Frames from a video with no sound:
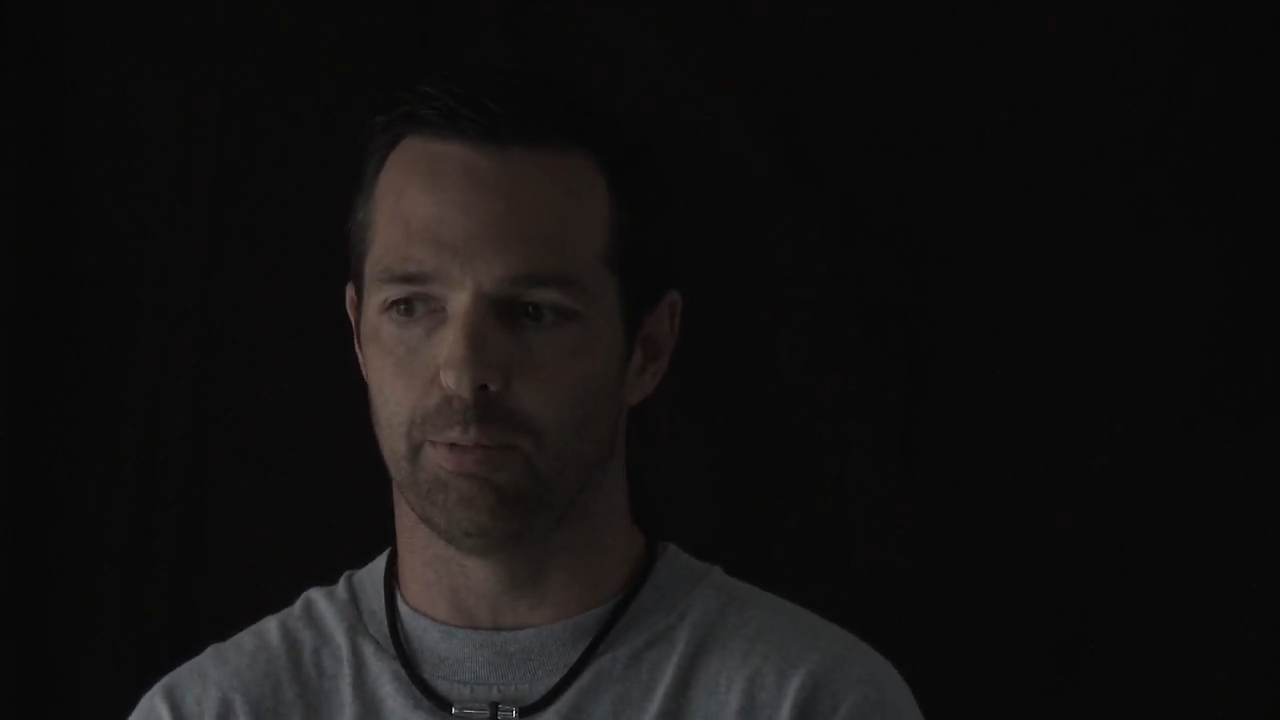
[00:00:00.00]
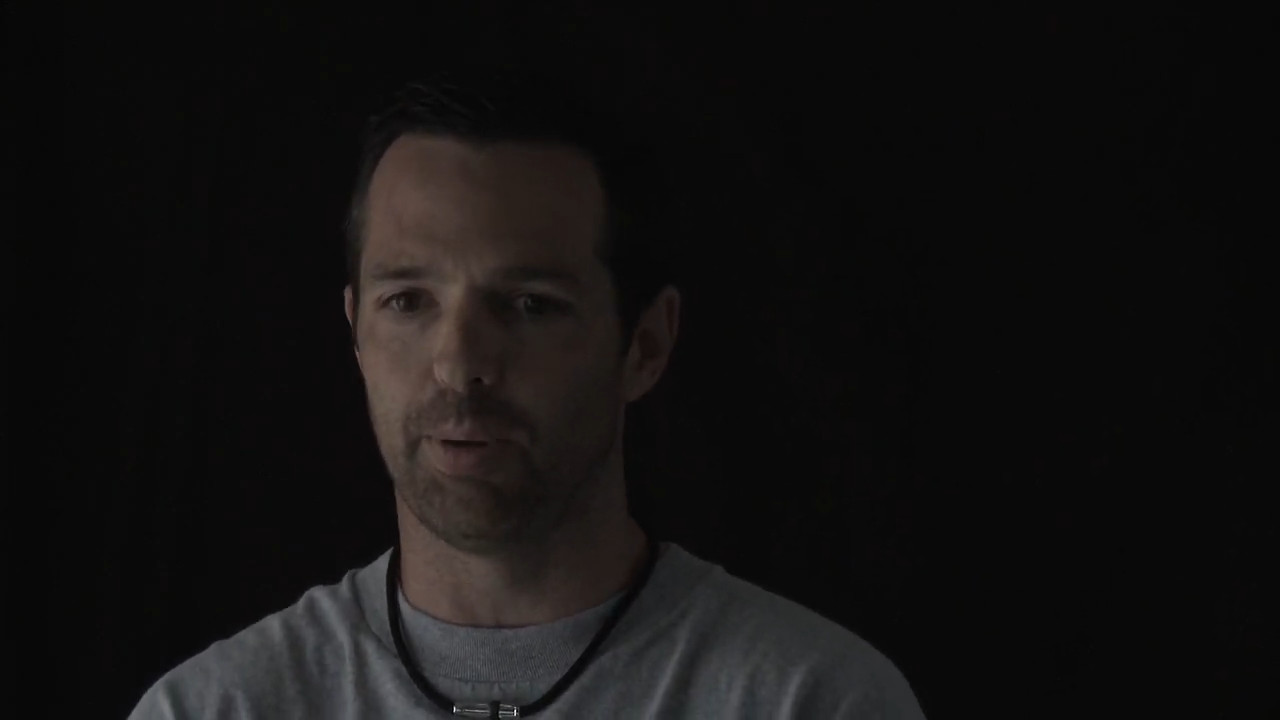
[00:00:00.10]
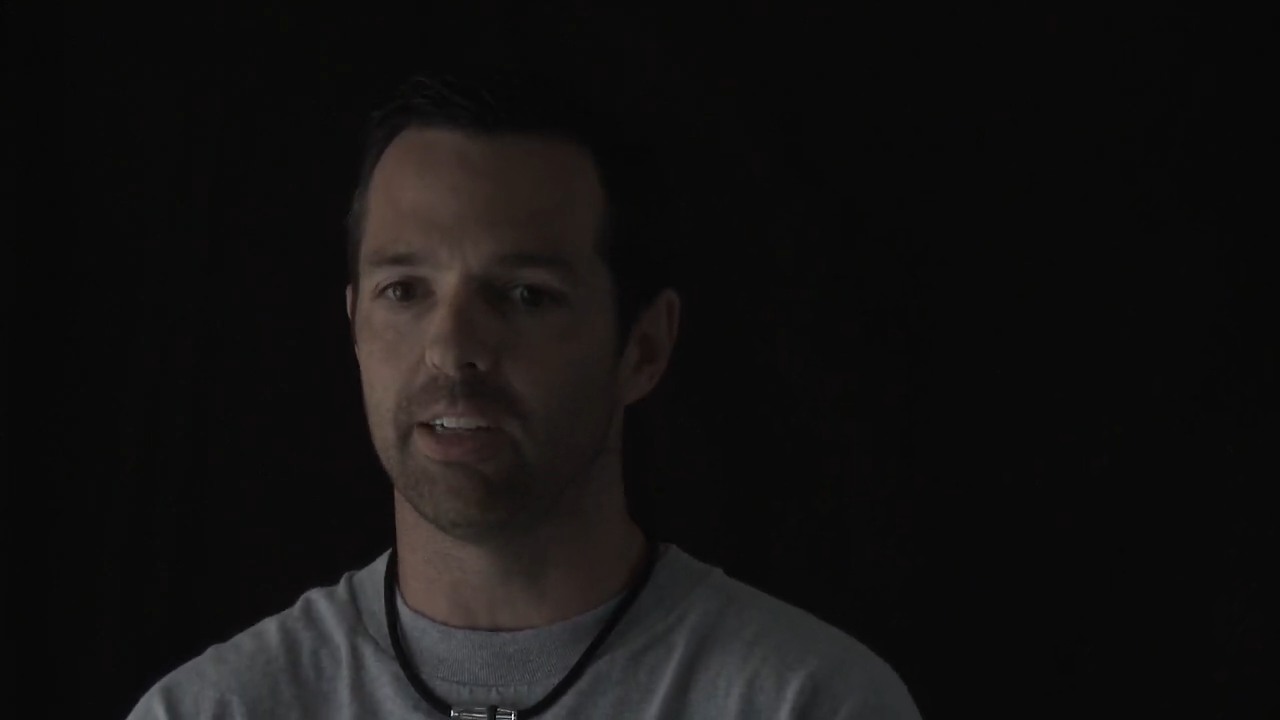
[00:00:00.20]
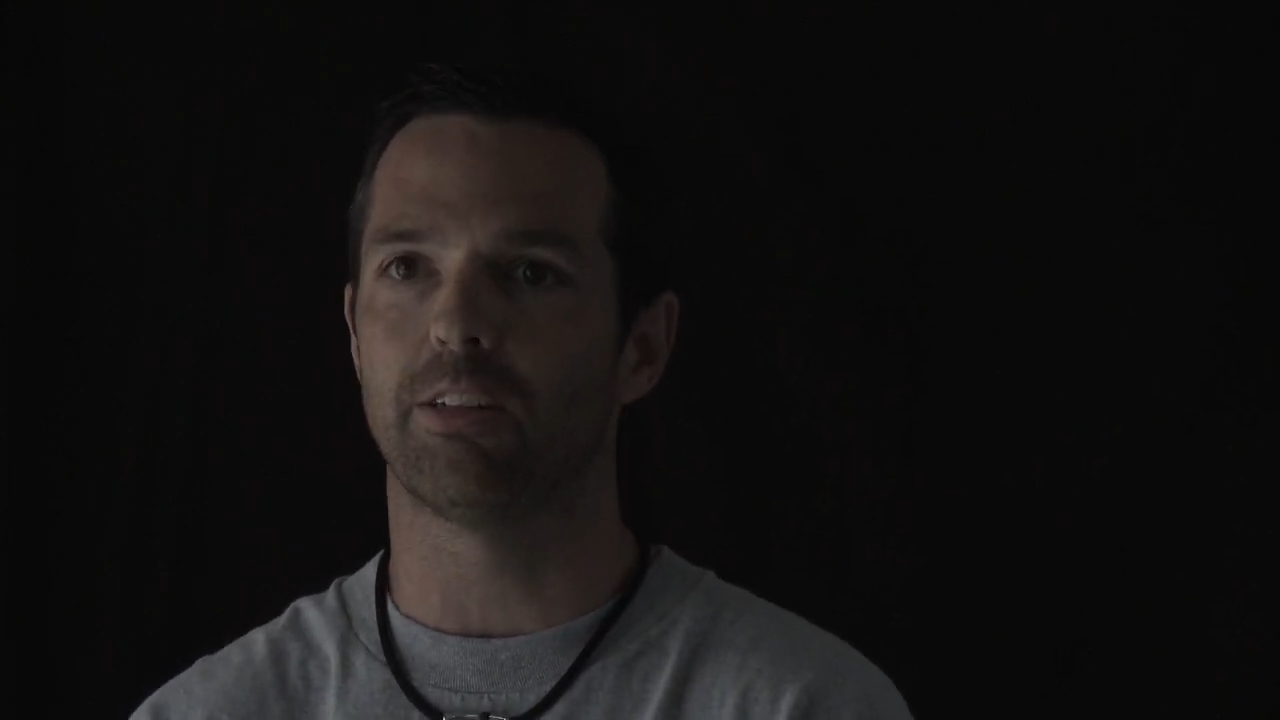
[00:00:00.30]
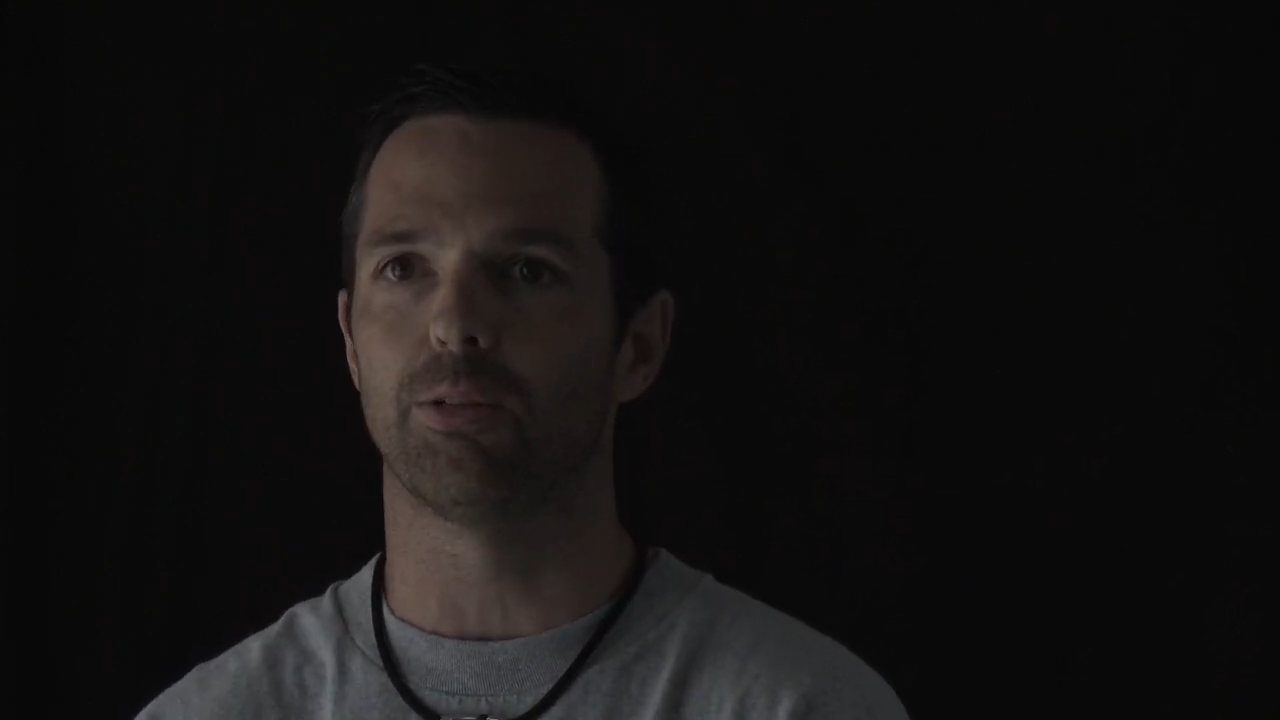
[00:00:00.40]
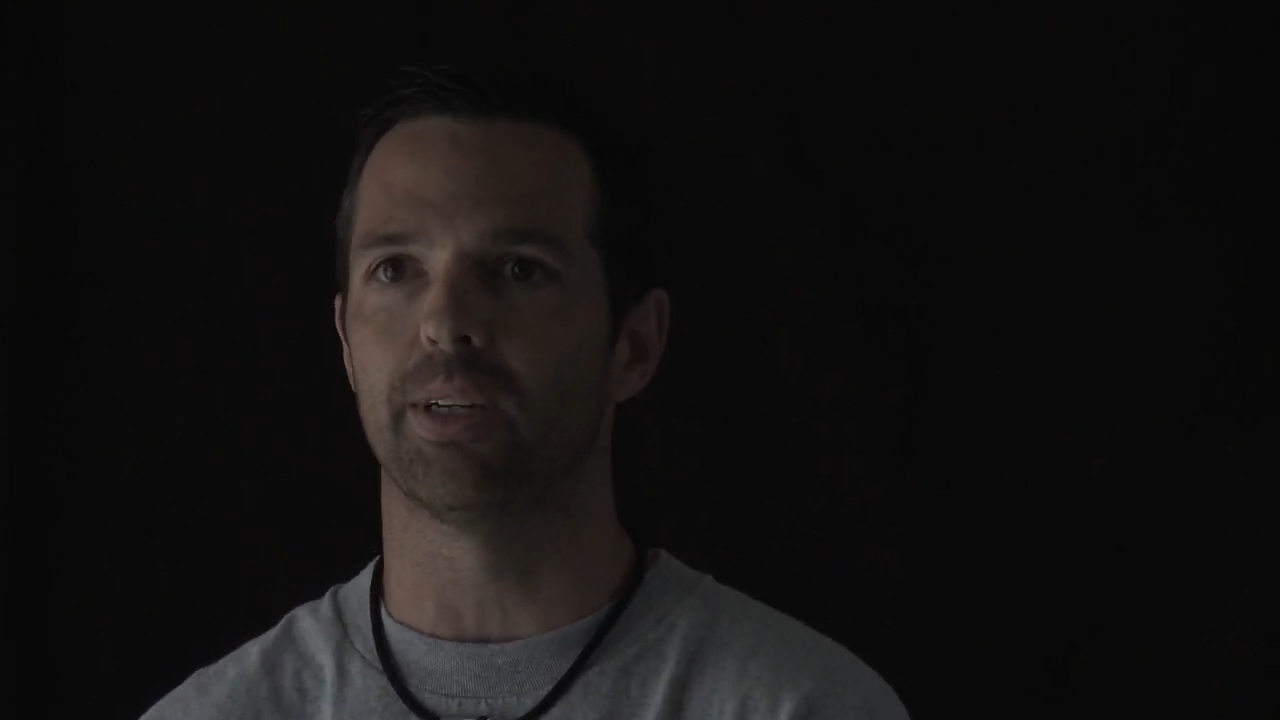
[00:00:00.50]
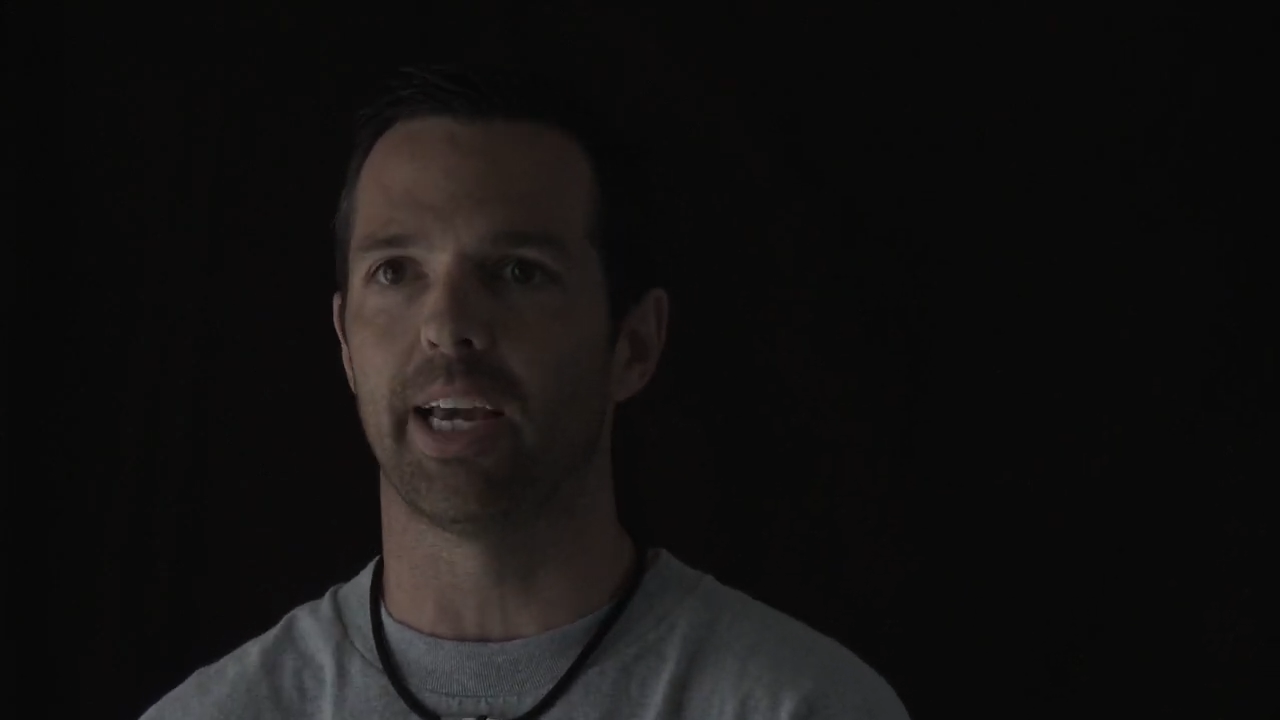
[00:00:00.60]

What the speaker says: best as we